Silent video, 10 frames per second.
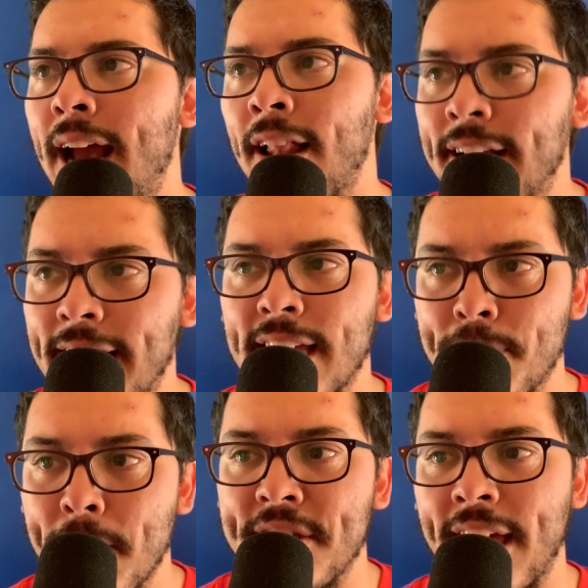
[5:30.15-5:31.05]
I like that
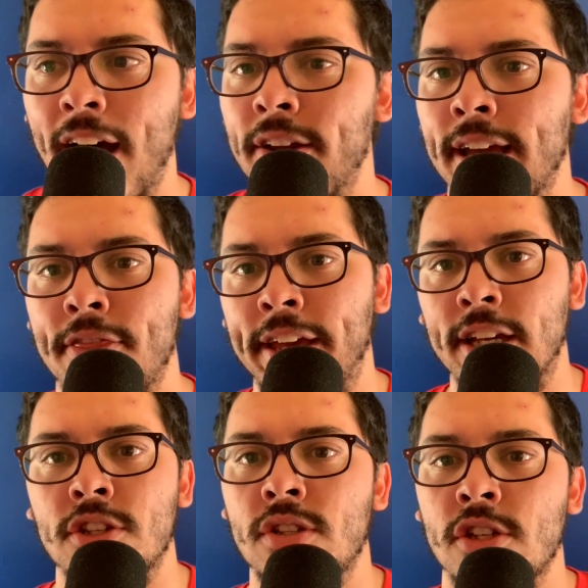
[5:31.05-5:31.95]
type of mentality. I
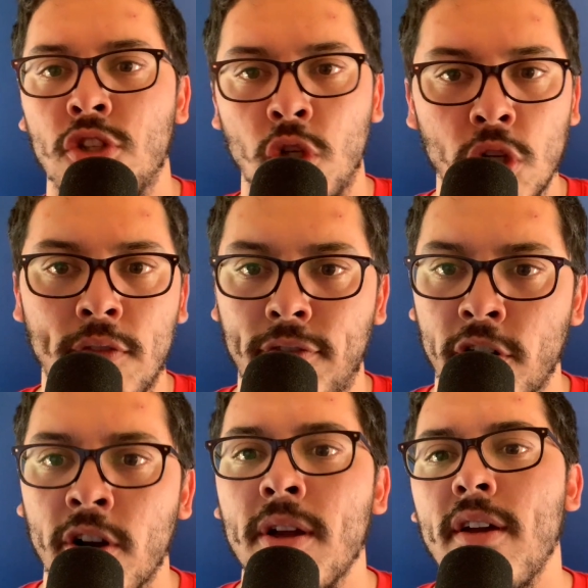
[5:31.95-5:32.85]
think it's good
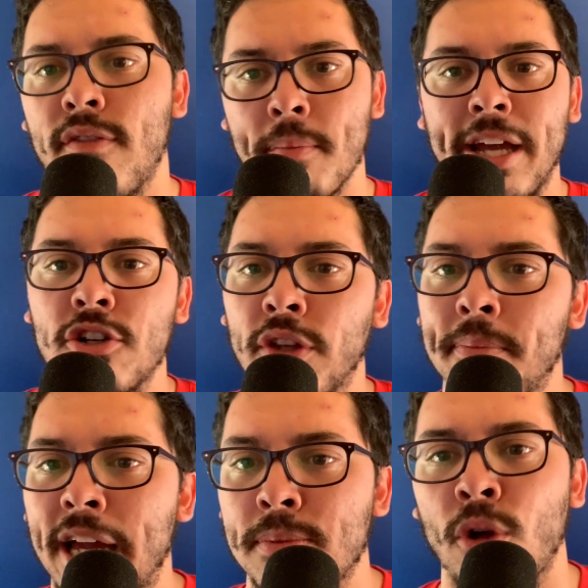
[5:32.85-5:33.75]
for Major
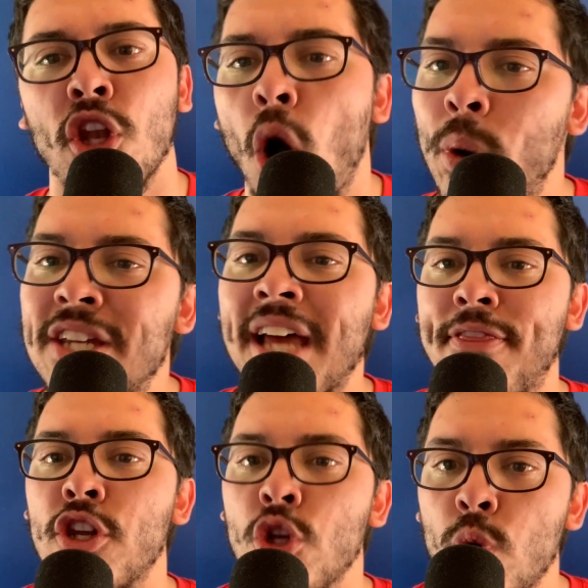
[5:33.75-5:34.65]
League Baseball. No, he's
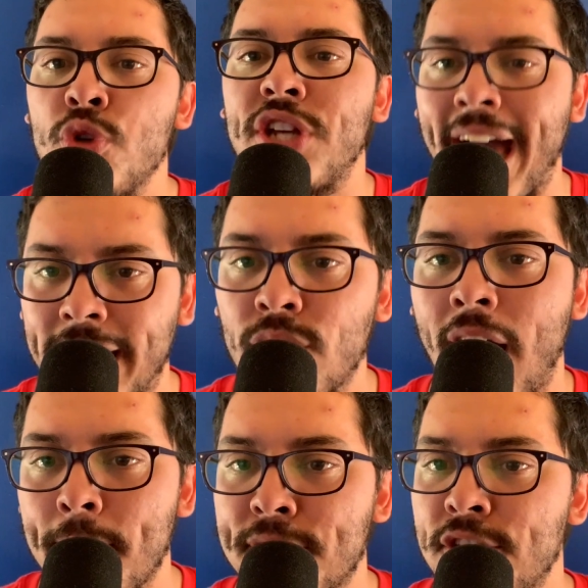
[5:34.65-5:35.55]
not the new Jackie
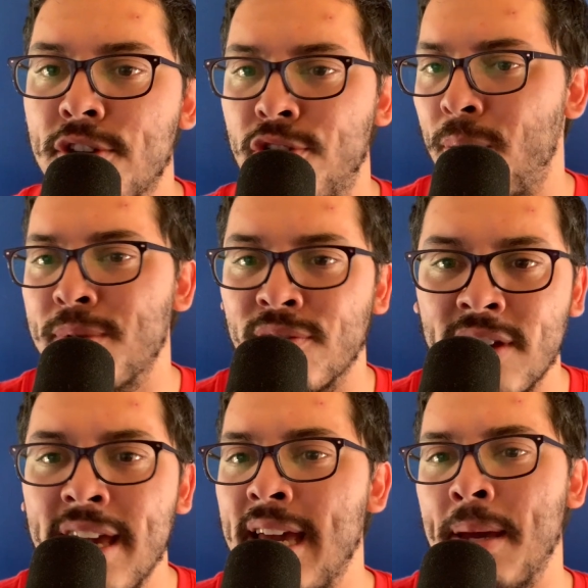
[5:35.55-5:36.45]
Robinson in terms of
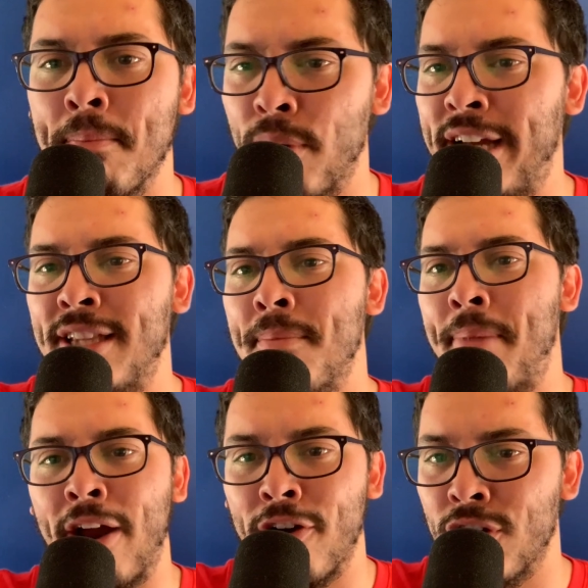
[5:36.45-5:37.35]
him breaking the
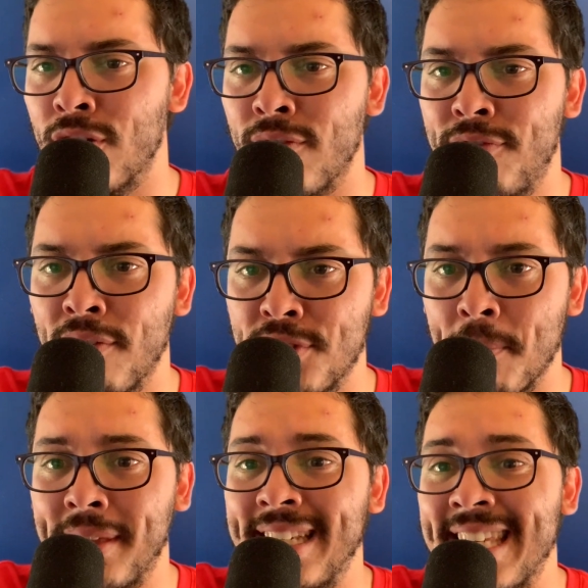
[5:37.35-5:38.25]
barrier of
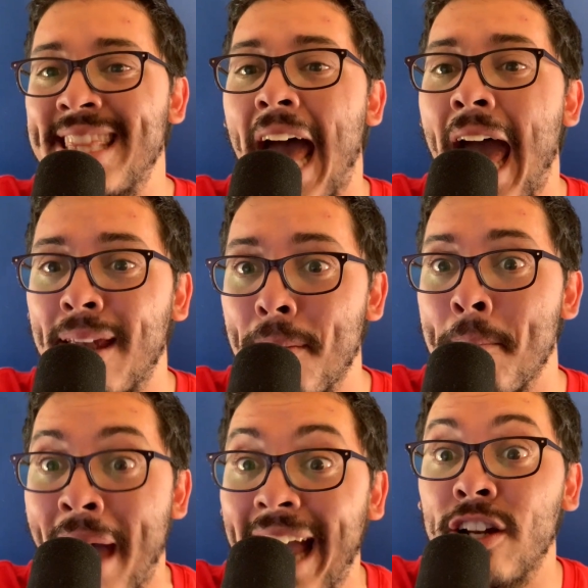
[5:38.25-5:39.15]
something to that
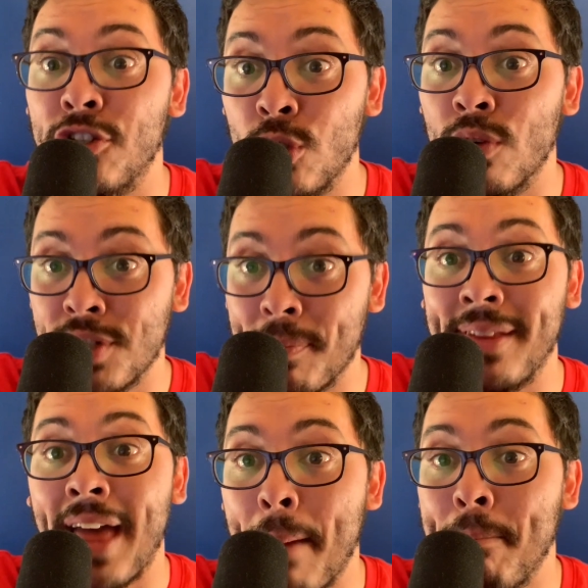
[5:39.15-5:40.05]
magnitude, of
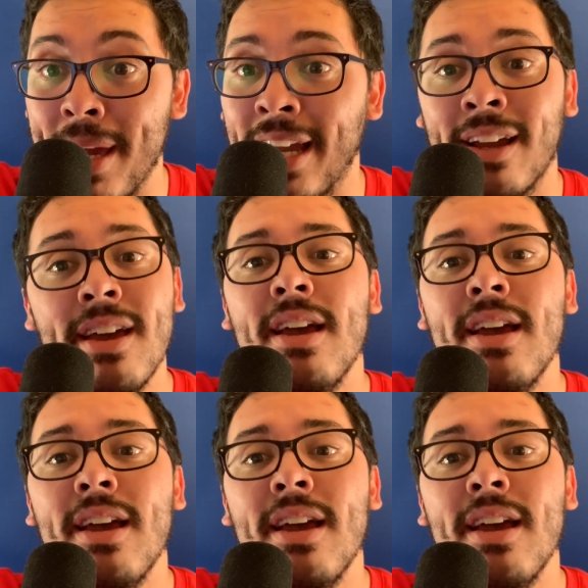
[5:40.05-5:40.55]
something that big.